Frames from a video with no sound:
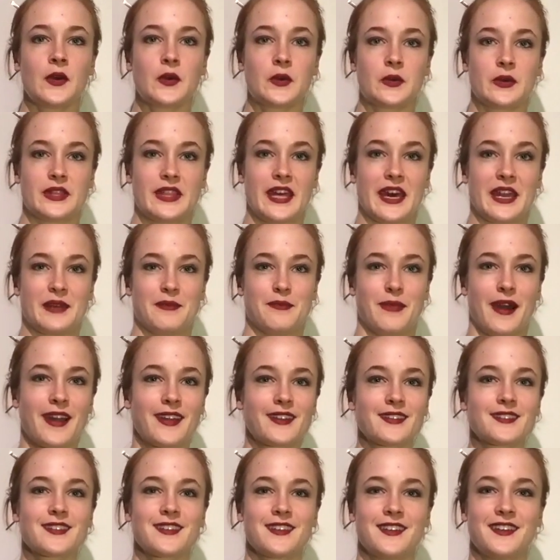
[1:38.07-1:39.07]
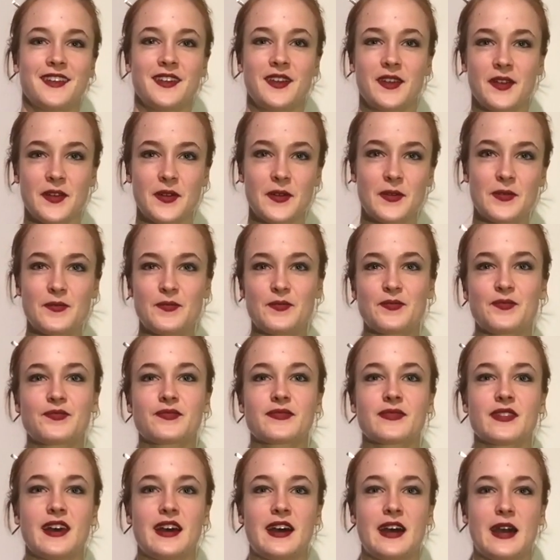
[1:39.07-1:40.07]
With that in mind,
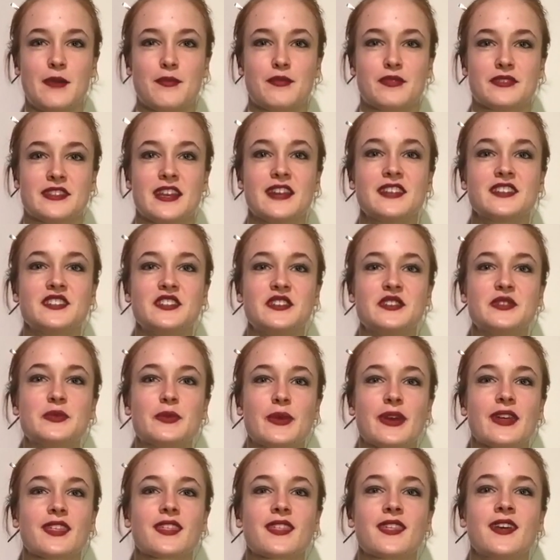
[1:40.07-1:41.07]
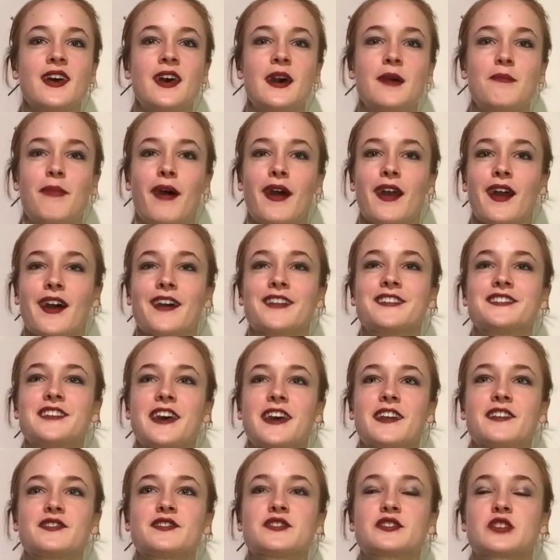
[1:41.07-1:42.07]
I present you with my
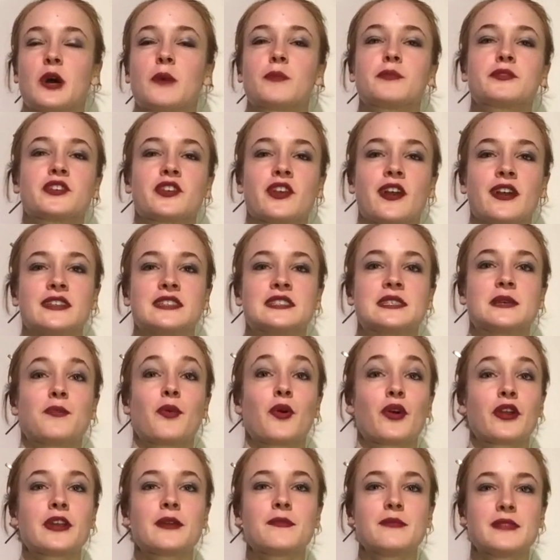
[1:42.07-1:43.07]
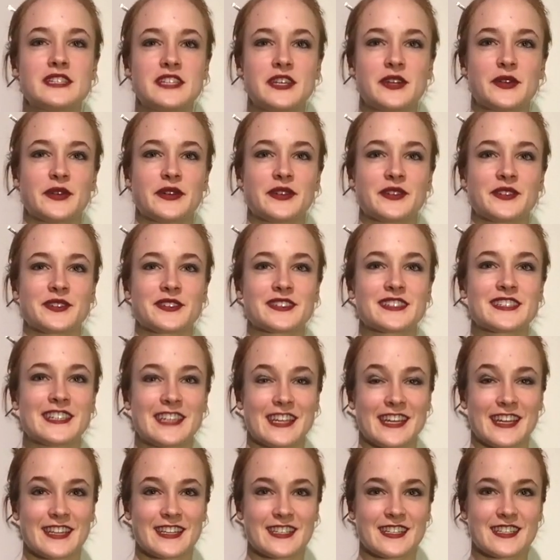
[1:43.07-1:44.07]
untitled sculpture and supporting materials
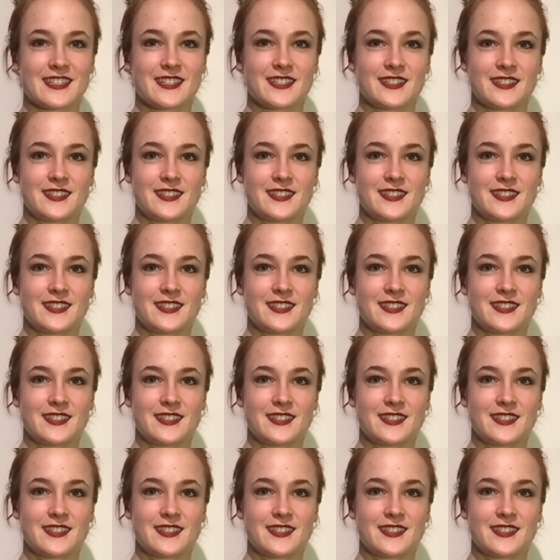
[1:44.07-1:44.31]
tonight.